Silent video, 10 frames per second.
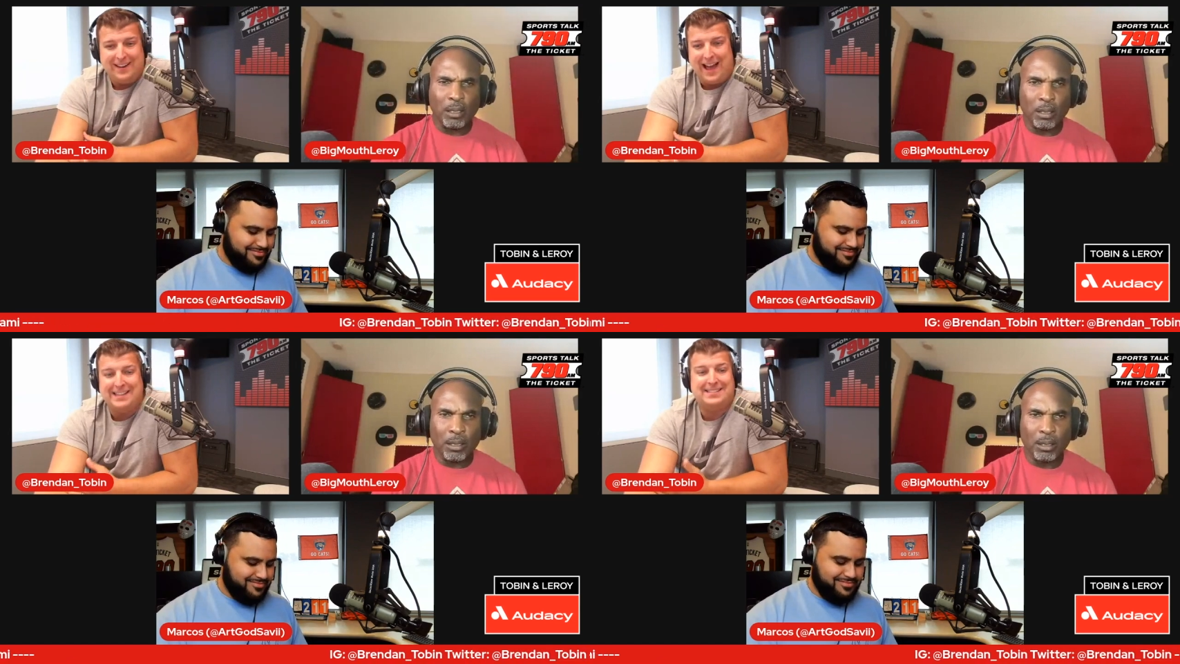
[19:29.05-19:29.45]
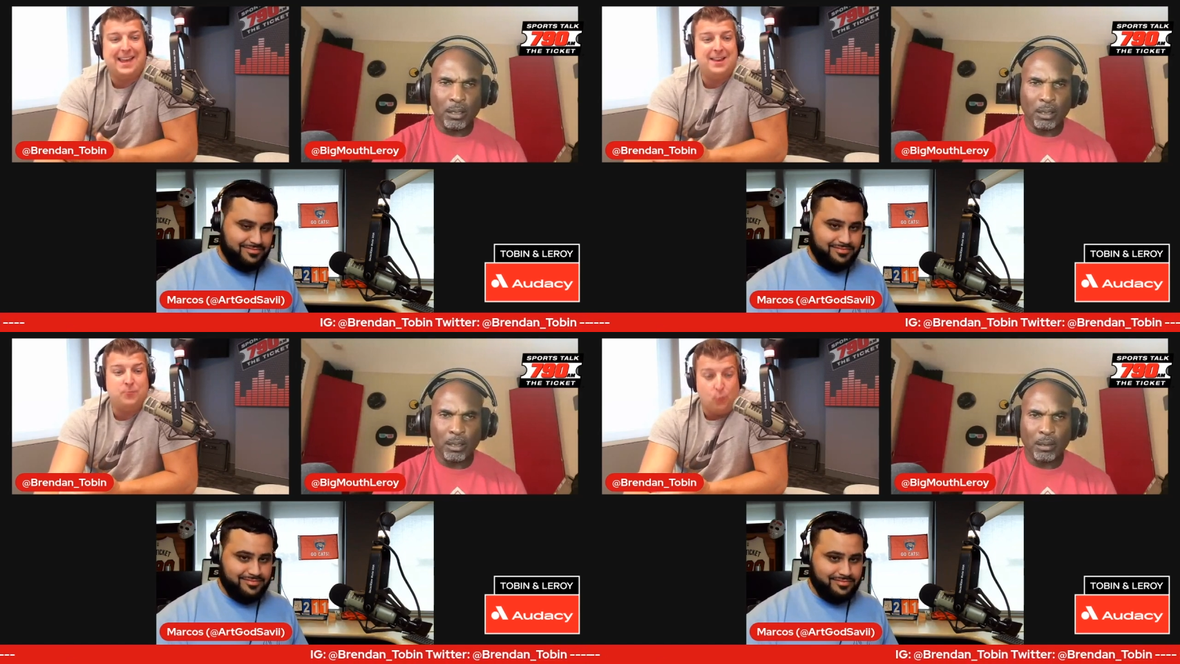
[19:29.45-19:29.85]
Speaker 1: I
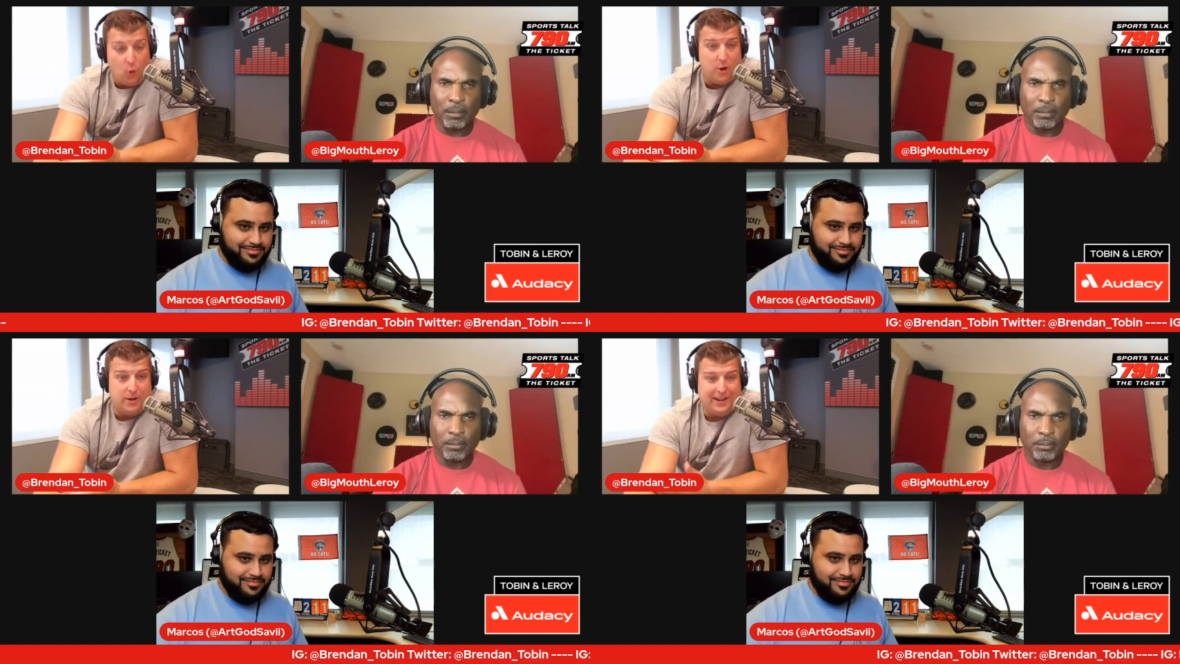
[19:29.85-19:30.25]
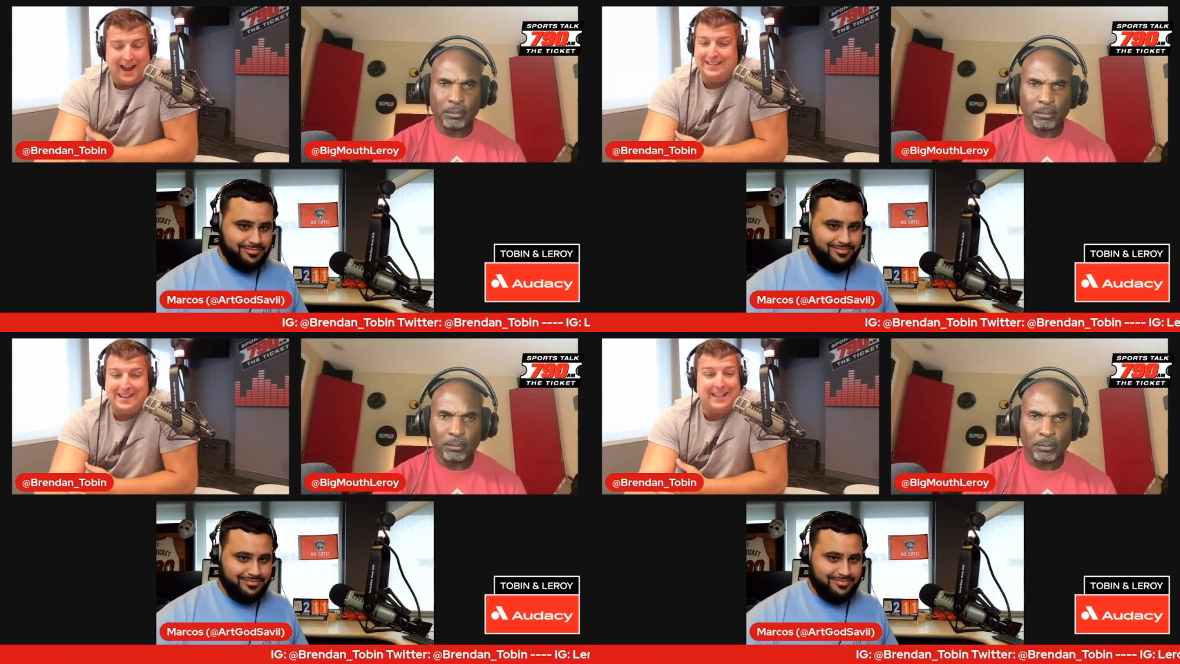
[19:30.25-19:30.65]
said would. I
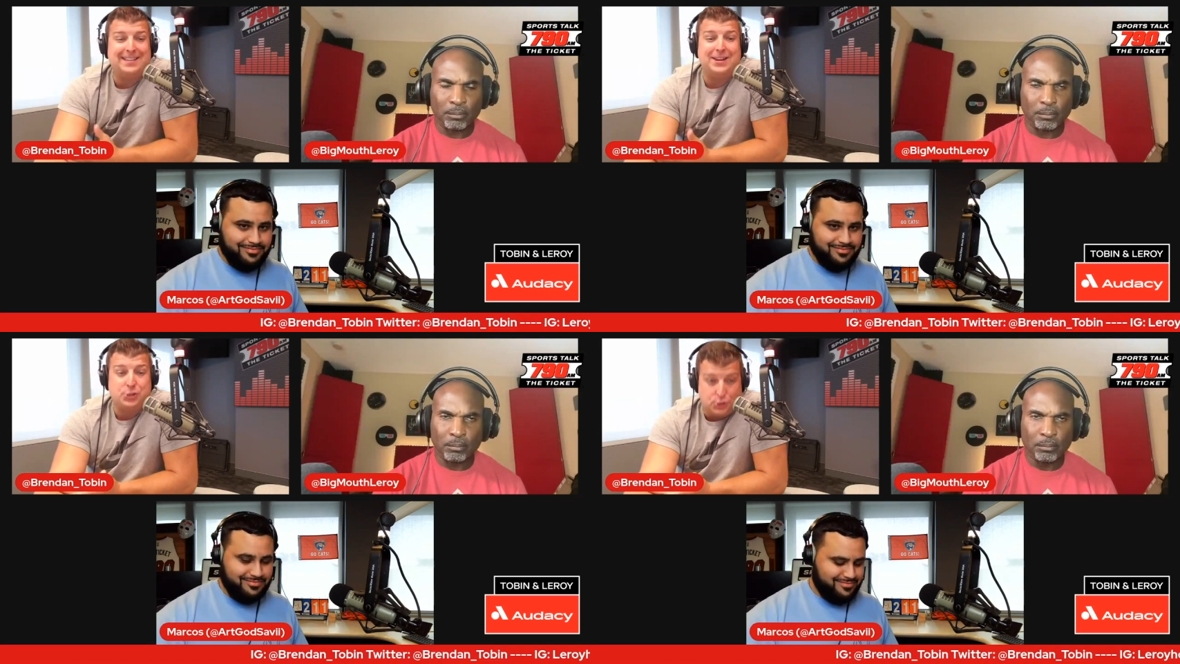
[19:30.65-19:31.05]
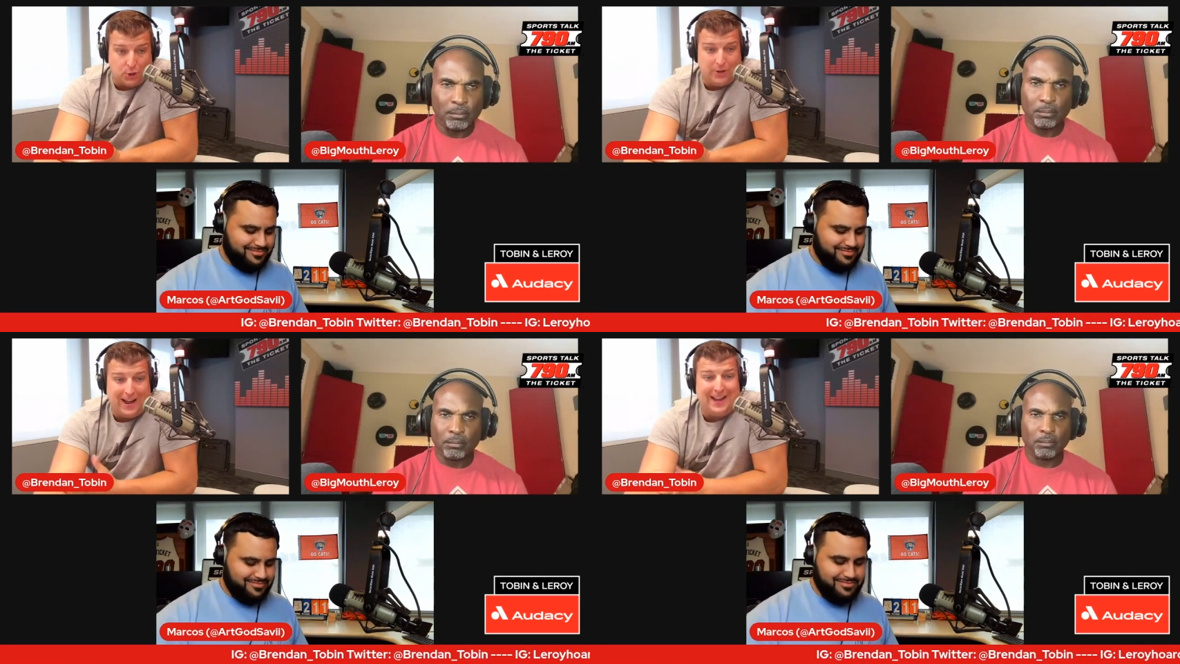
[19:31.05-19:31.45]
did not say
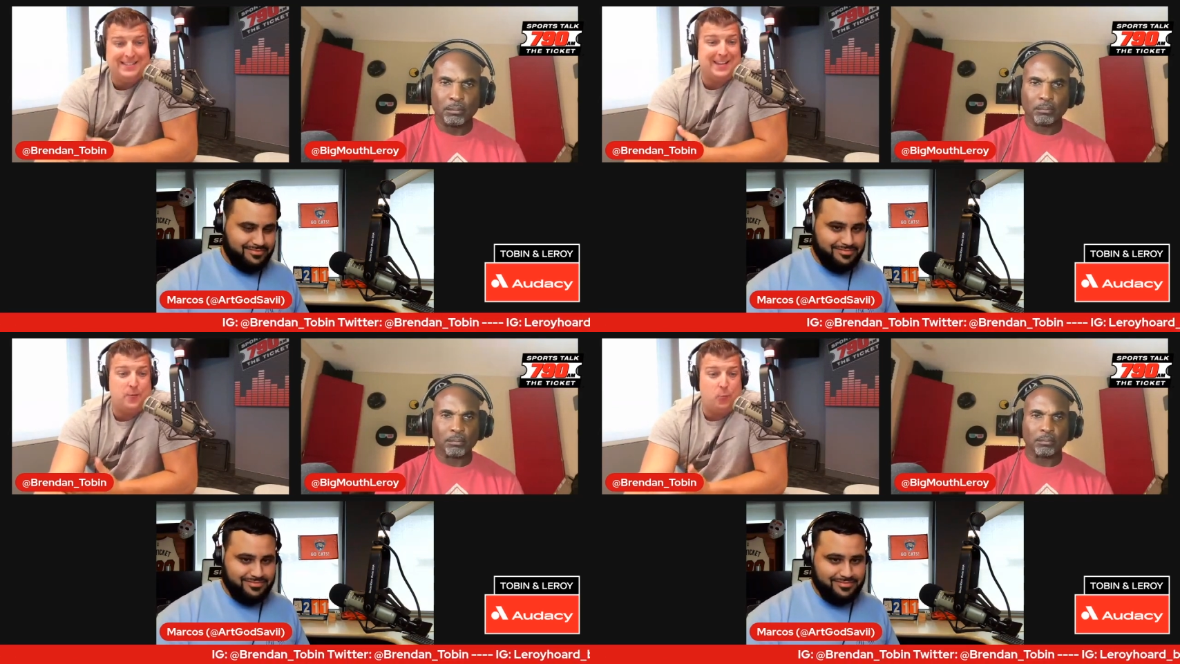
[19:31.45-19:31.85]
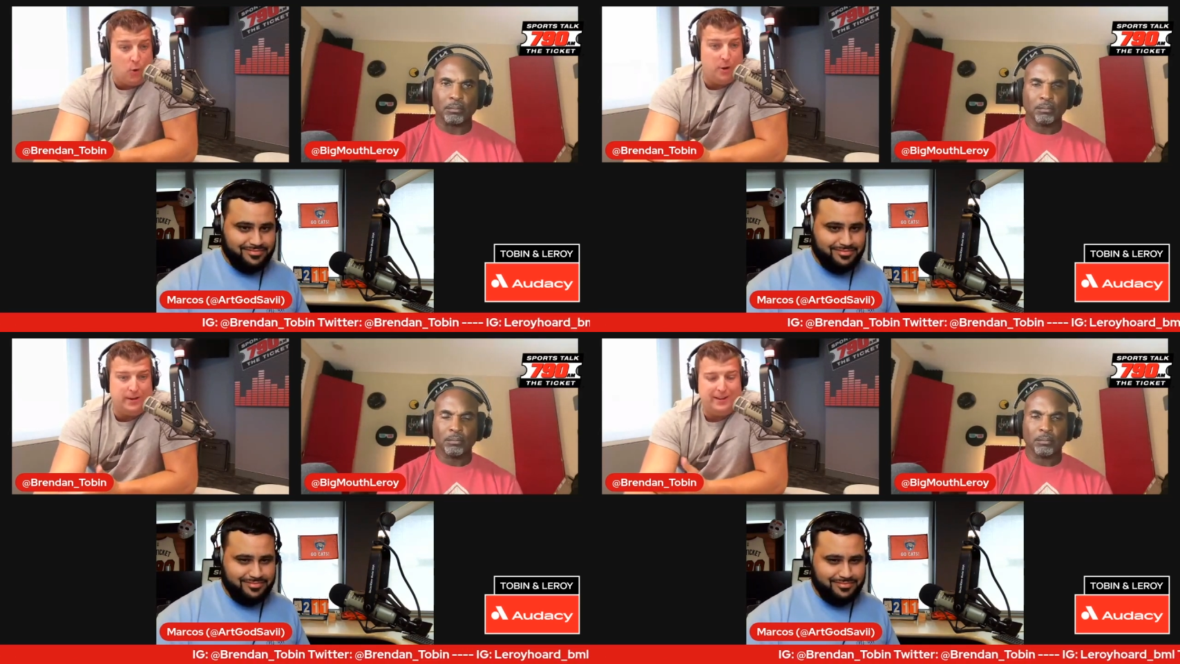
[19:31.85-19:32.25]
should. I said
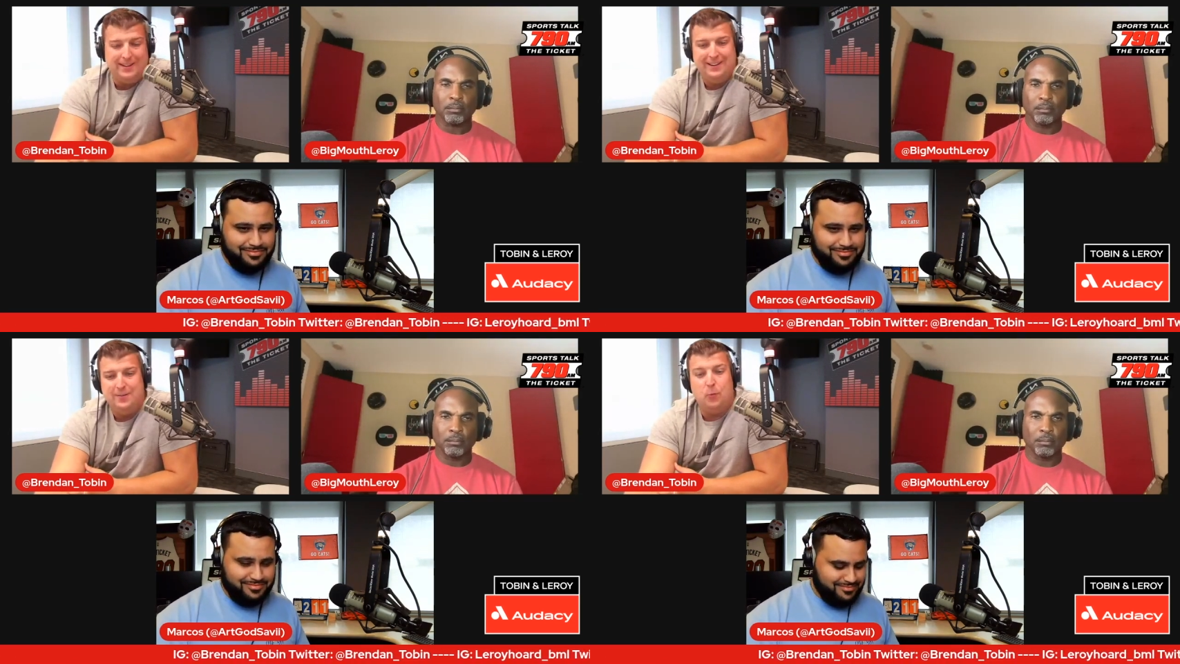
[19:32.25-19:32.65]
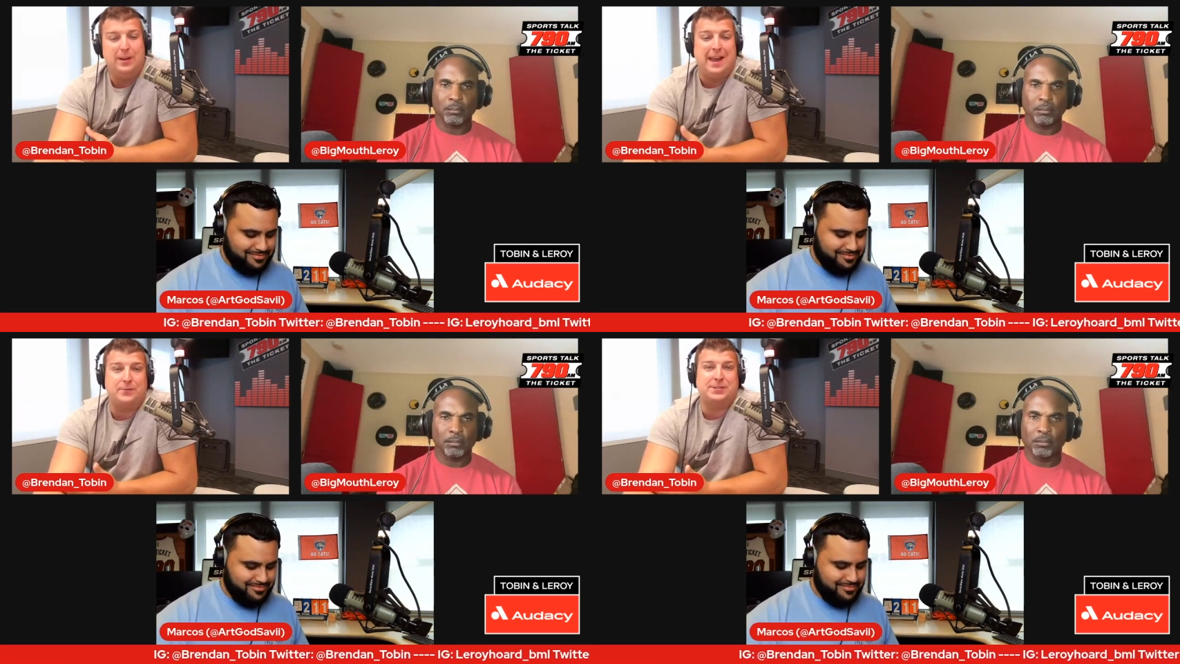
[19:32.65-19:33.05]
would.
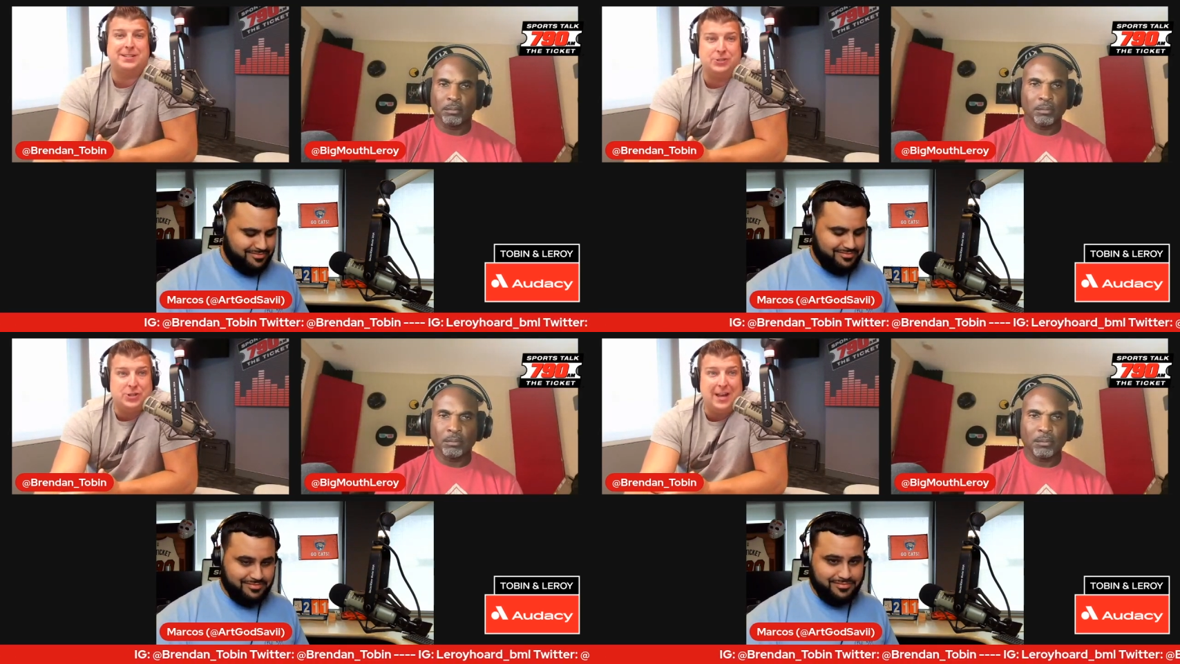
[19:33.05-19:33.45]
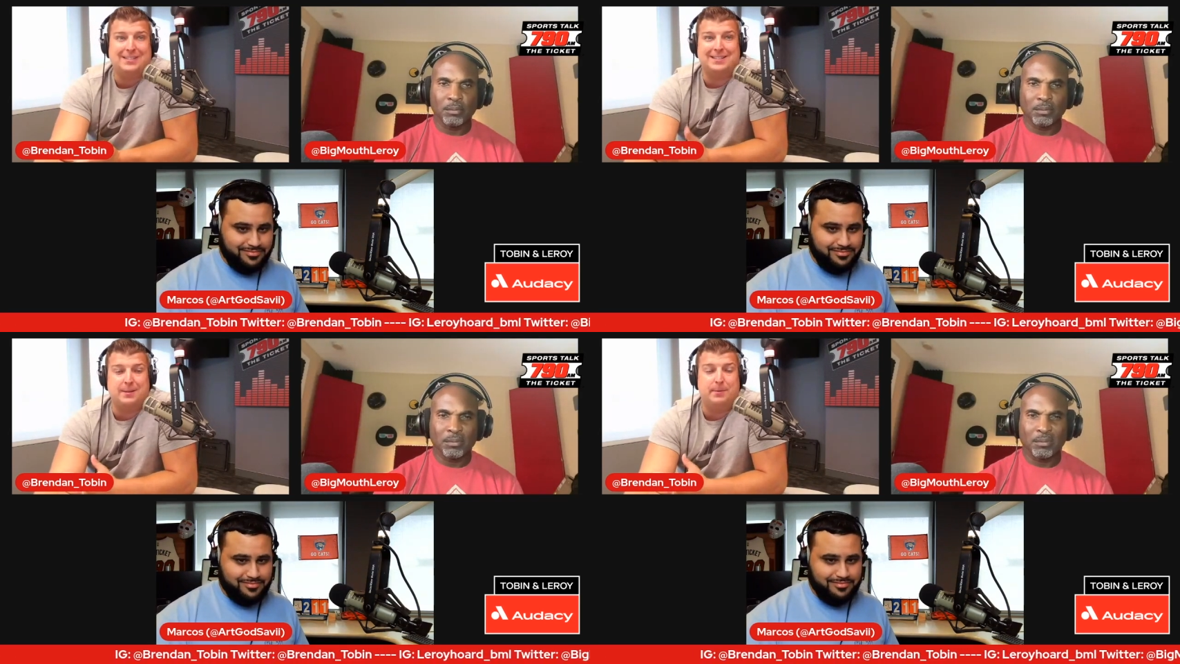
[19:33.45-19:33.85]
Wouldn't ever suggest that somebody